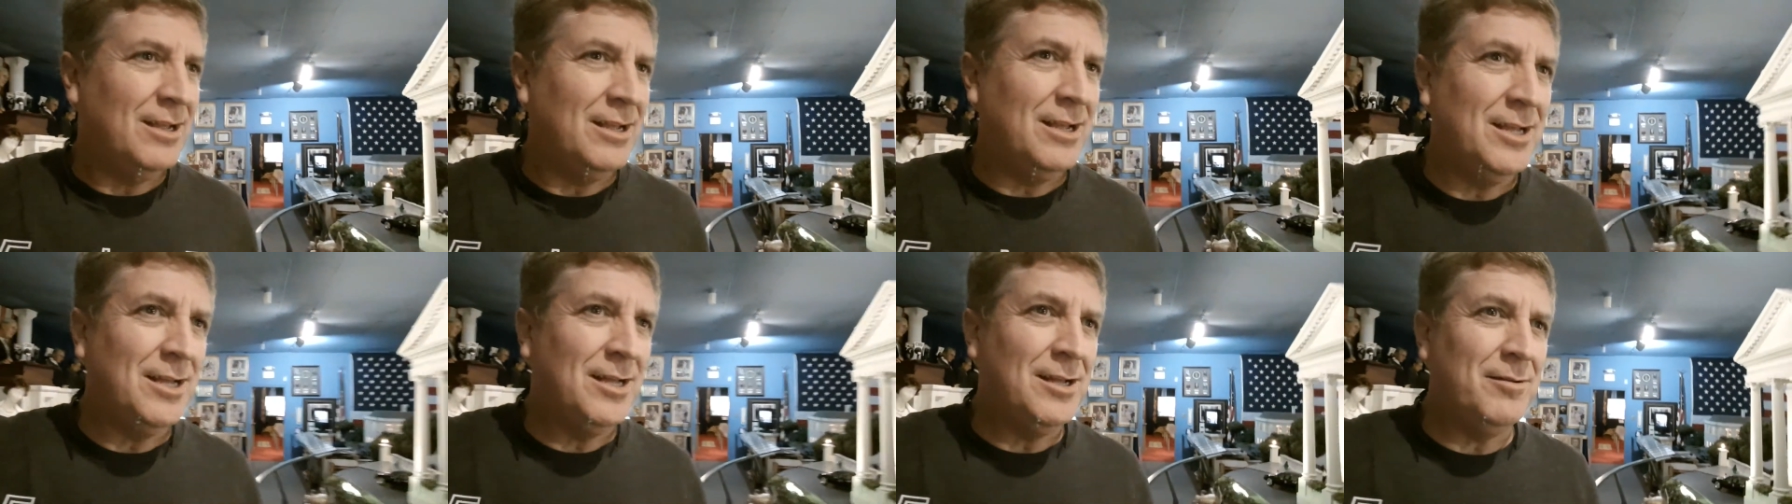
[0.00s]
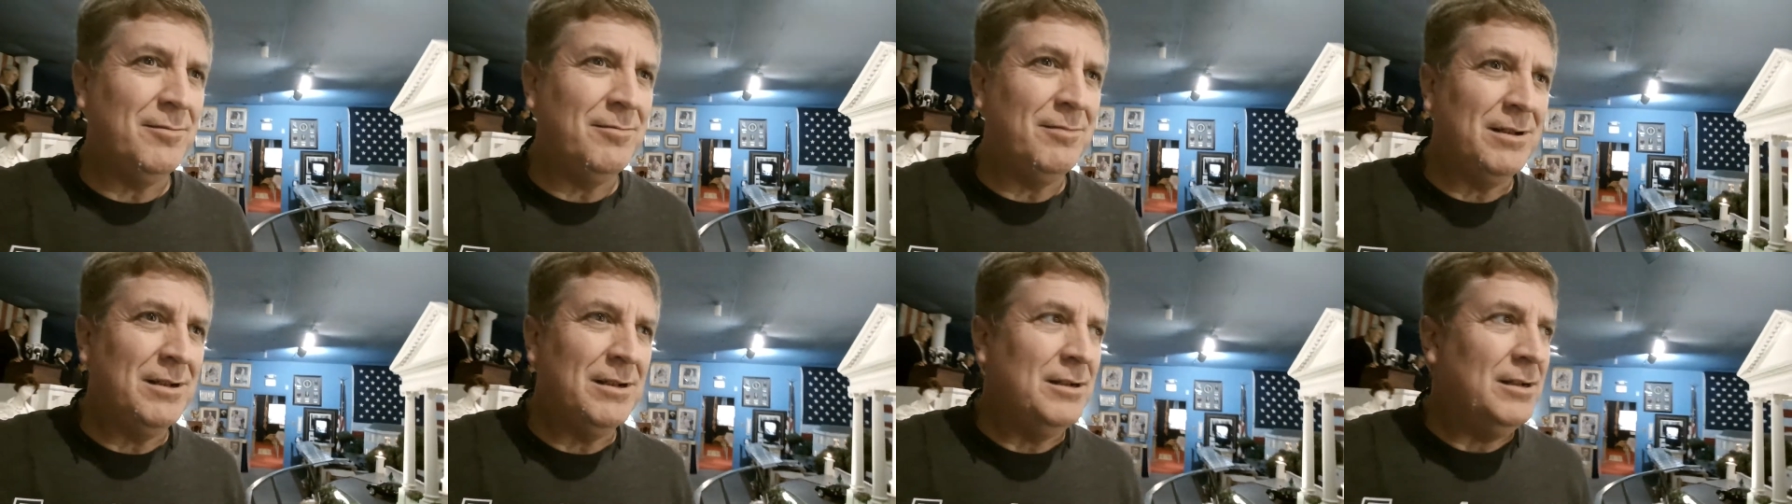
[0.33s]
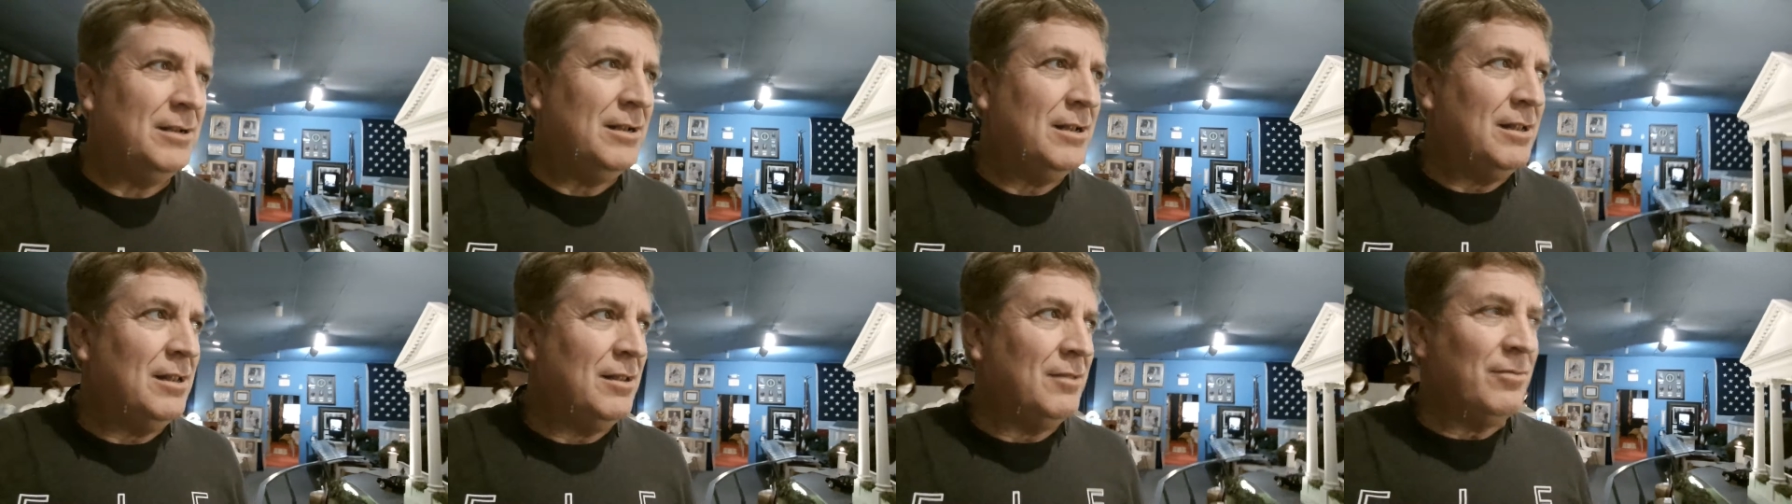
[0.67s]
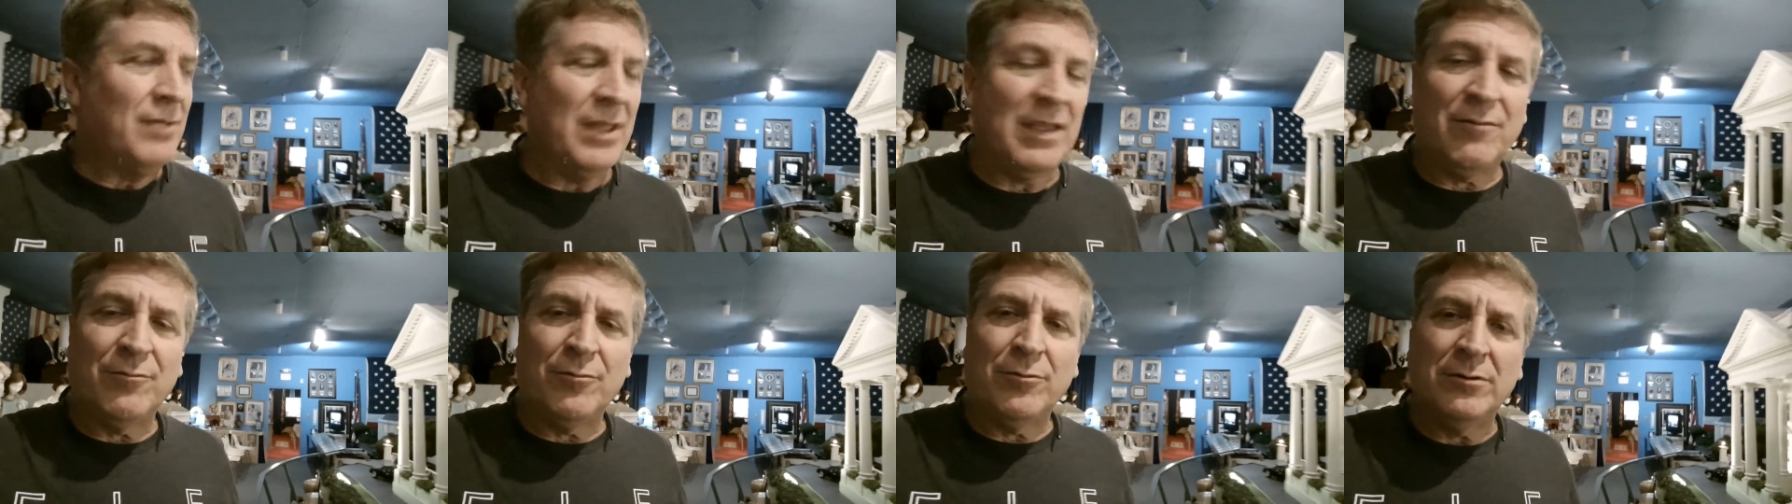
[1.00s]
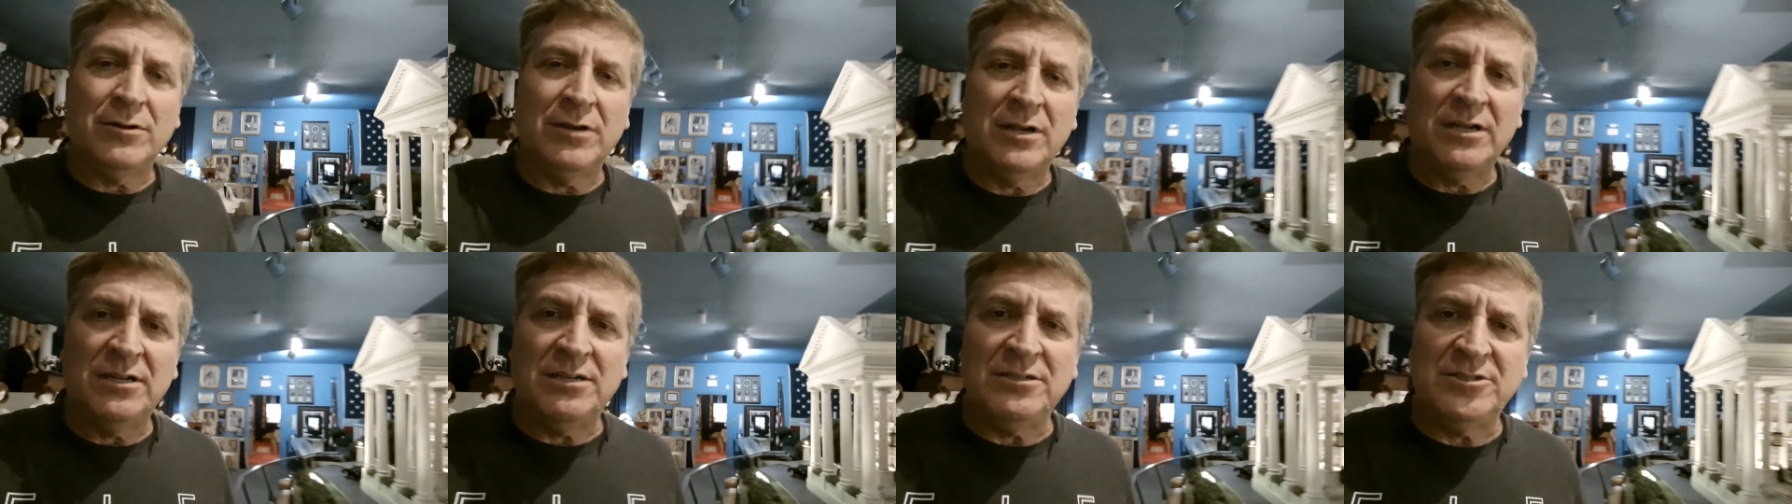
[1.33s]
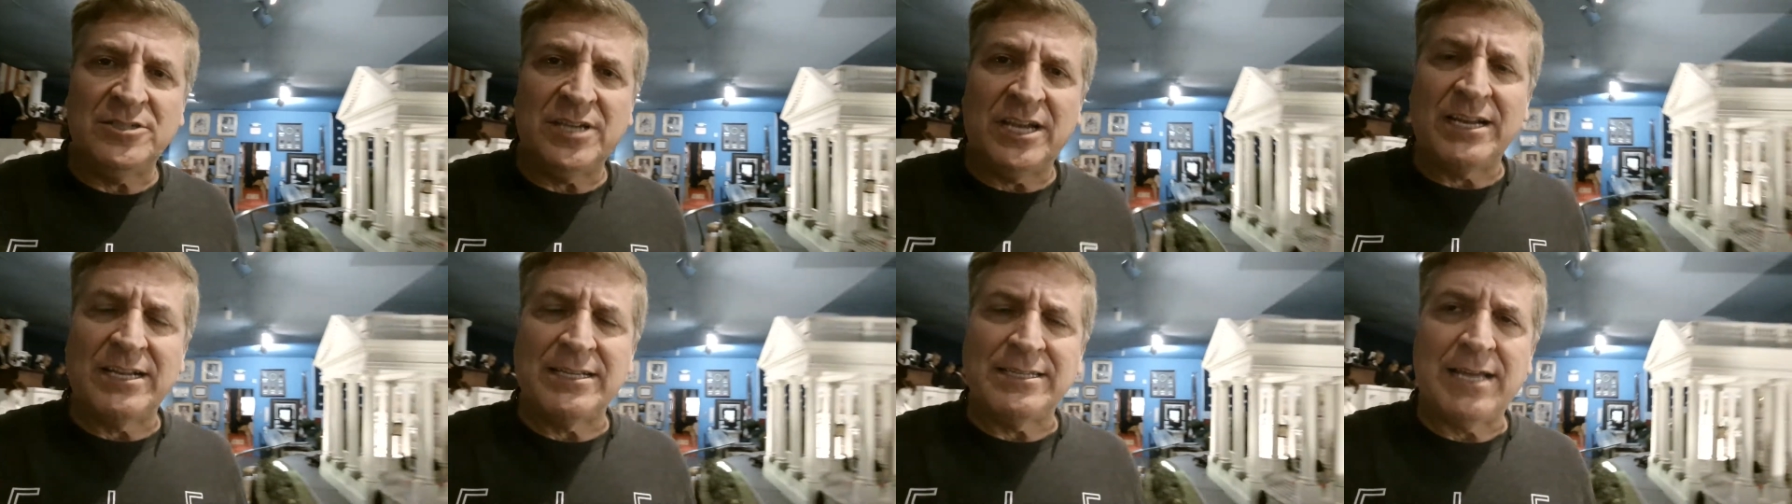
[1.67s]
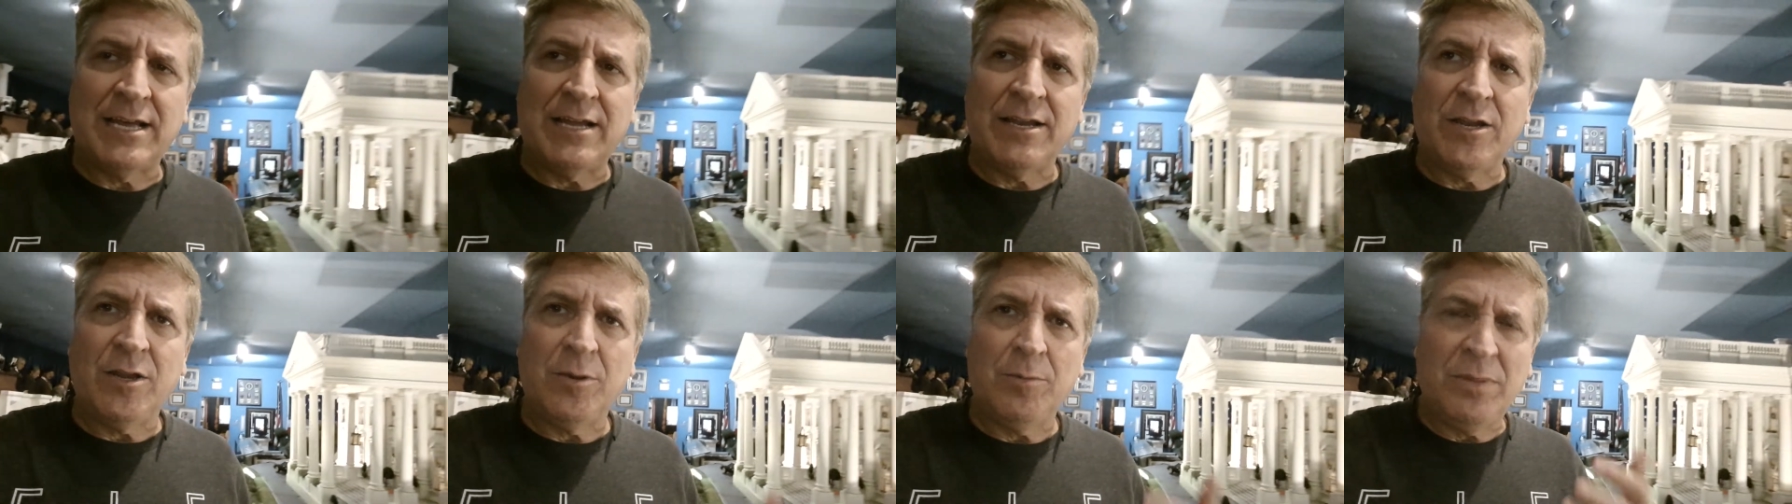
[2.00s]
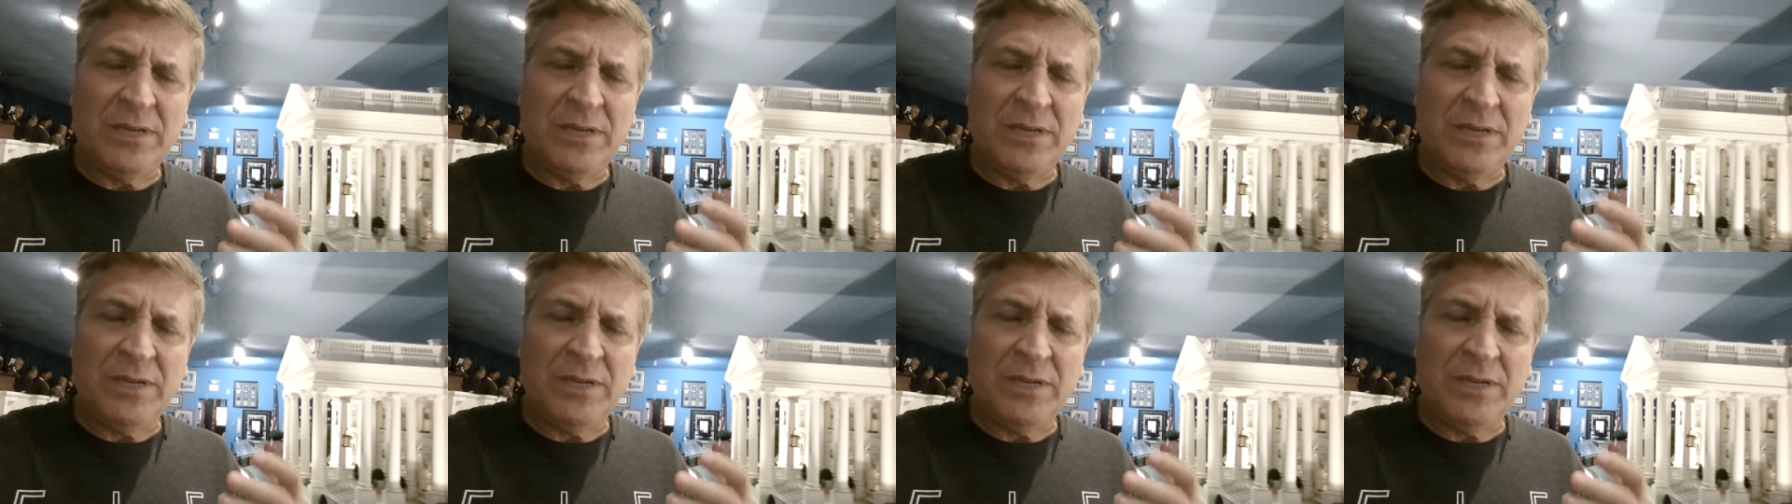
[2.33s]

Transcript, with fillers: Uh, thank you for uh, checking us out here.